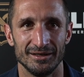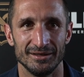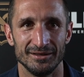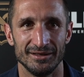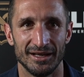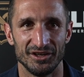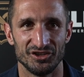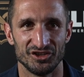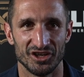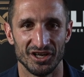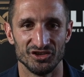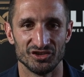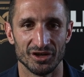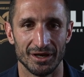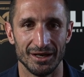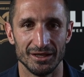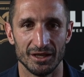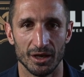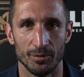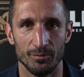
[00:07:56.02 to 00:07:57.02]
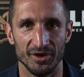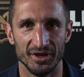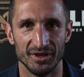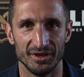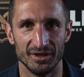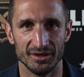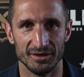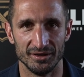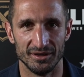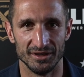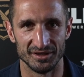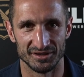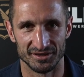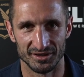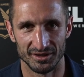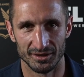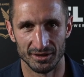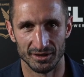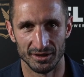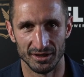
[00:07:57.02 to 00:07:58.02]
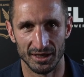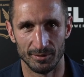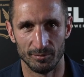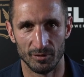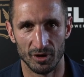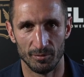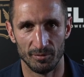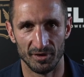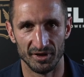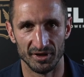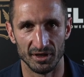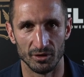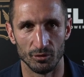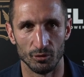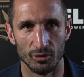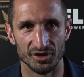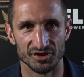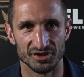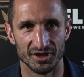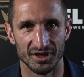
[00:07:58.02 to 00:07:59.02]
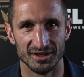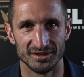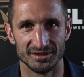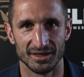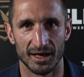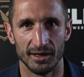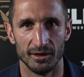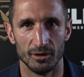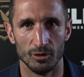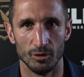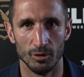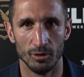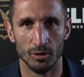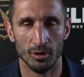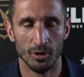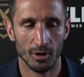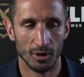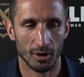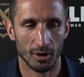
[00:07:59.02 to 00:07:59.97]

they change a little bit this year in a moment in which they decide to